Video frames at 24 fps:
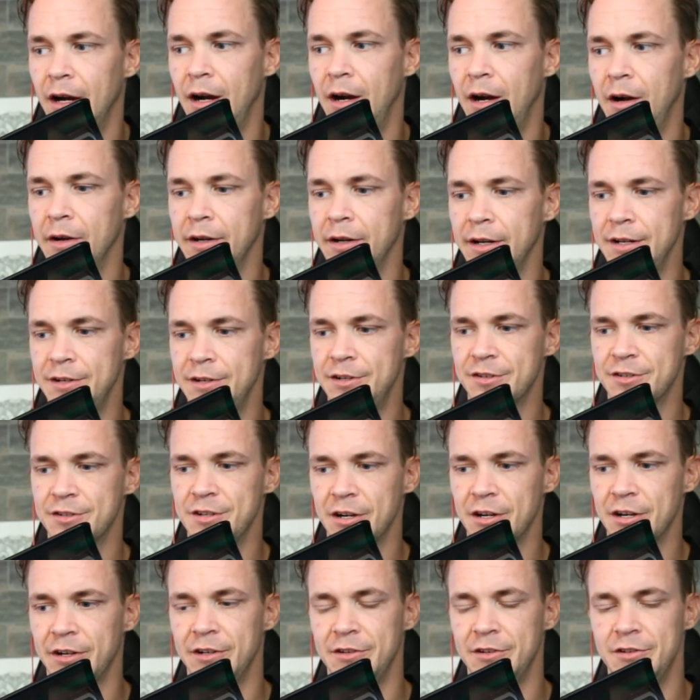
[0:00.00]
It's just
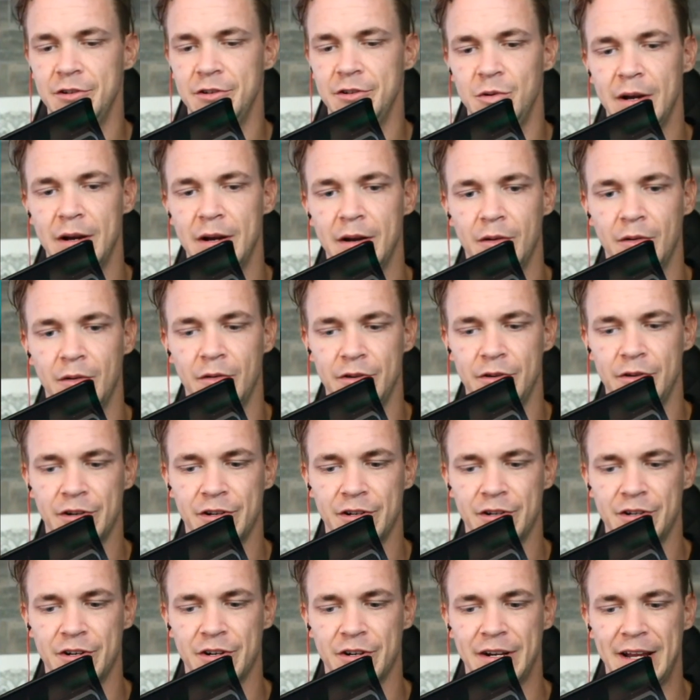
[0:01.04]
not going to do it. You're
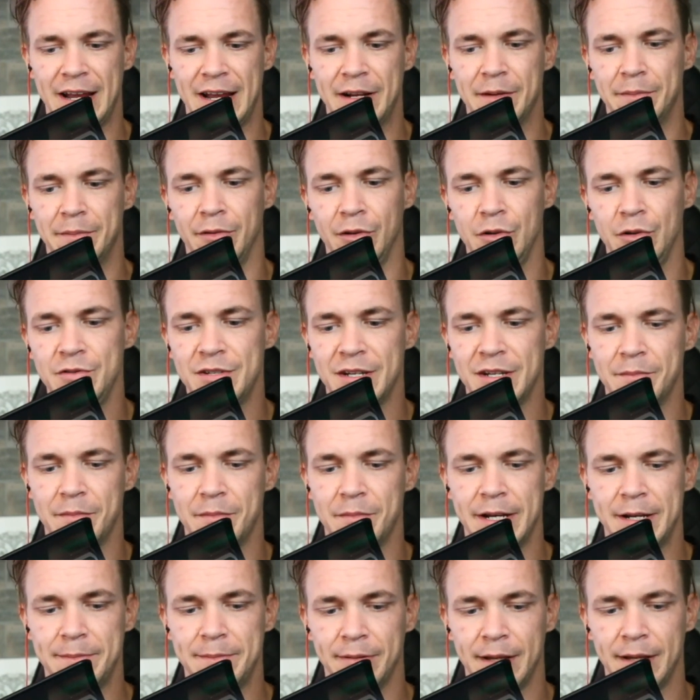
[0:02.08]
going to end up losing
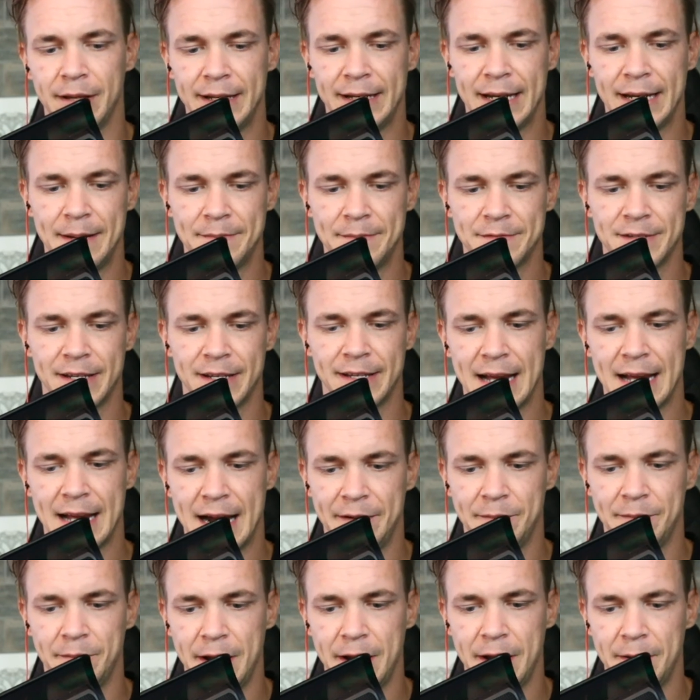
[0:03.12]
money playing games like that.
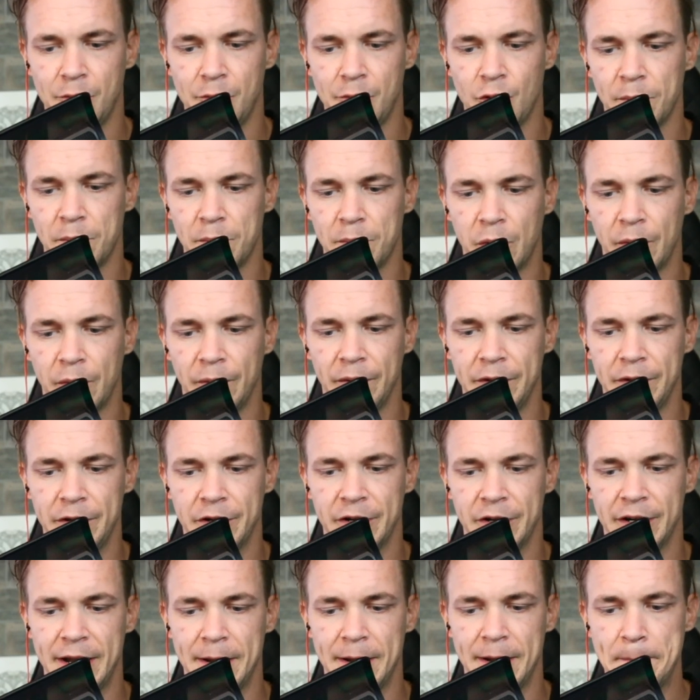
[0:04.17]
And more importantly, you're going
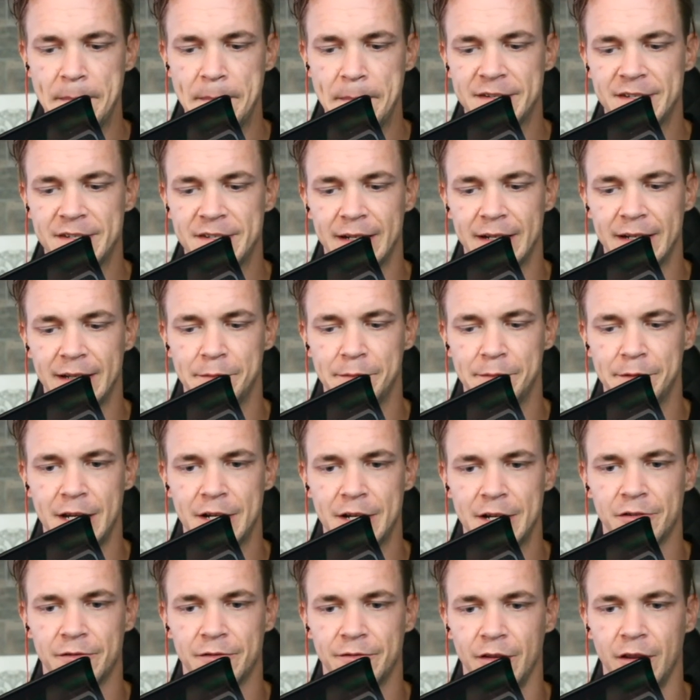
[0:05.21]
to end up missing the
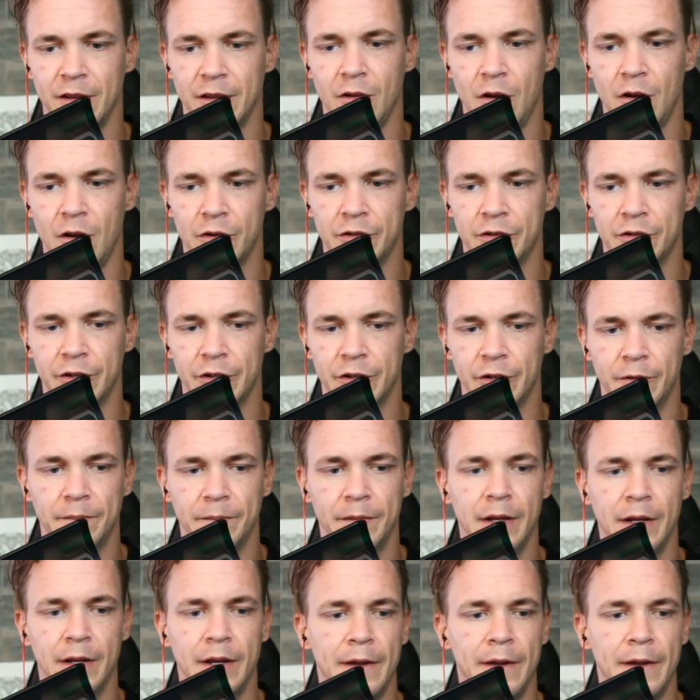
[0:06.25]
potential for the long term.